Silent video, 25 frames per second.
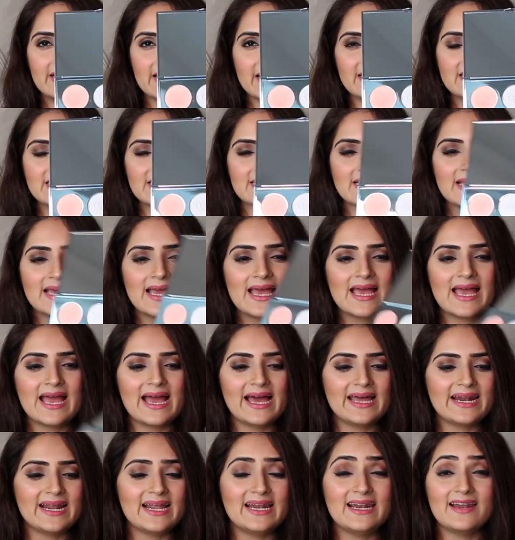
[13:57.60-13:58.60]
kit,
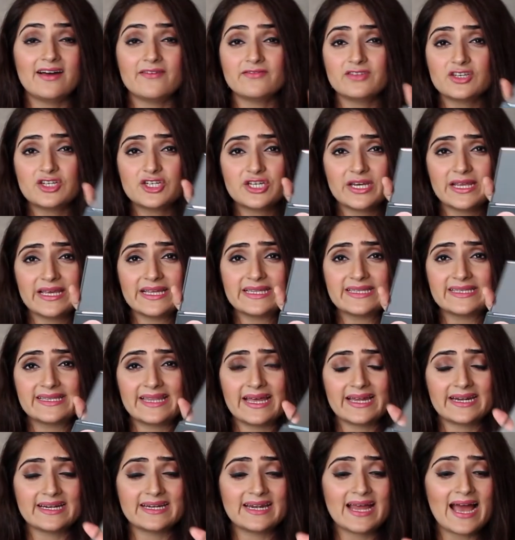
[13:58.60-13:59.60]
and I love the shades
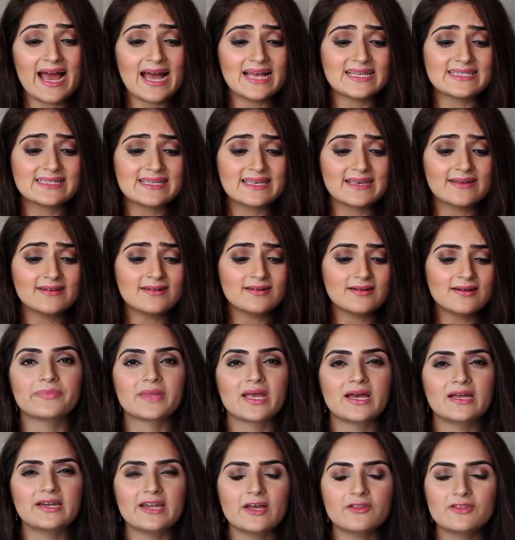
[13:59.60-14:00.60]
that it has here.
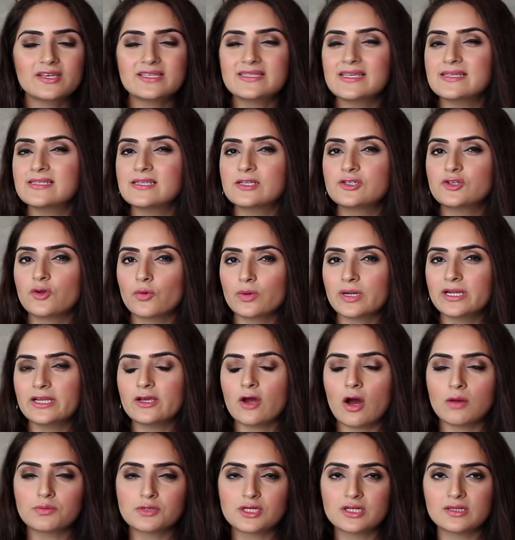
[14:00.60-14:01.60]
Now this is a totally
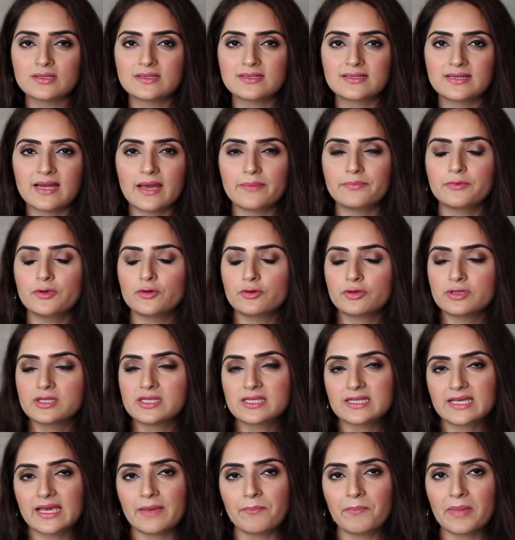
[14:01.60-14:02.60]
optional step. You could
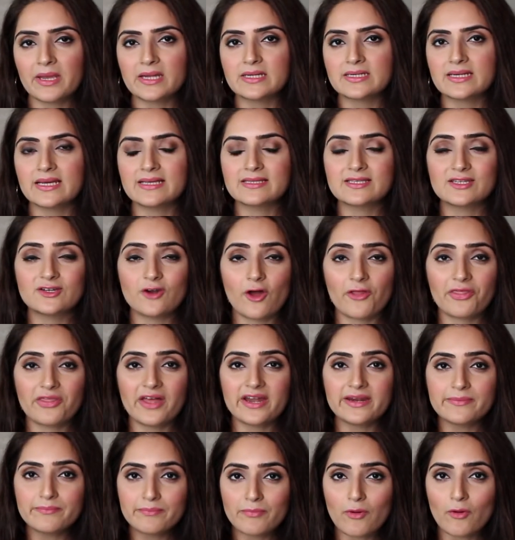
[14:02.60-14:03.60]
skip it. It's not
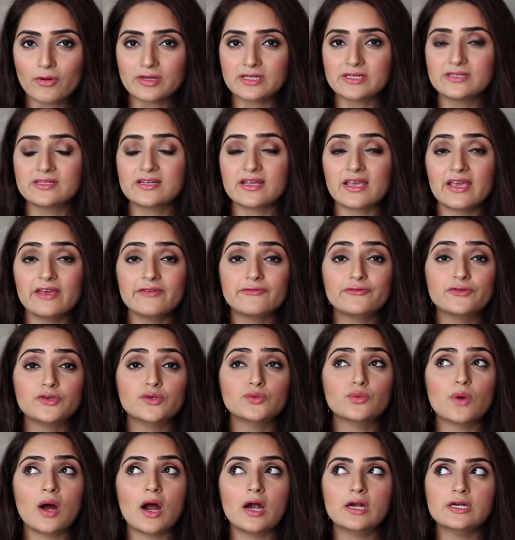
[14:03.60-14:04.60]
that important if
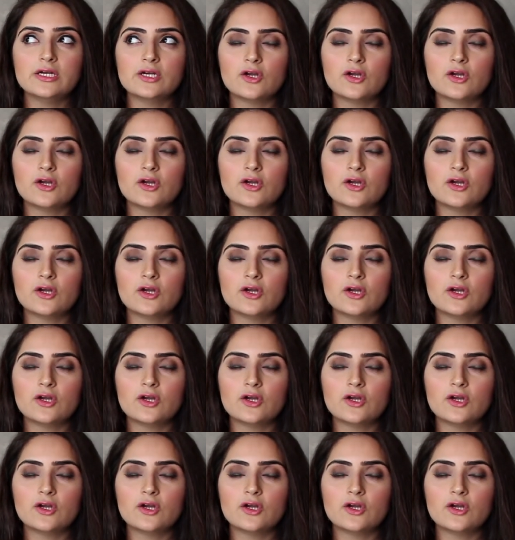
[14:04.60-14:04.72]
you are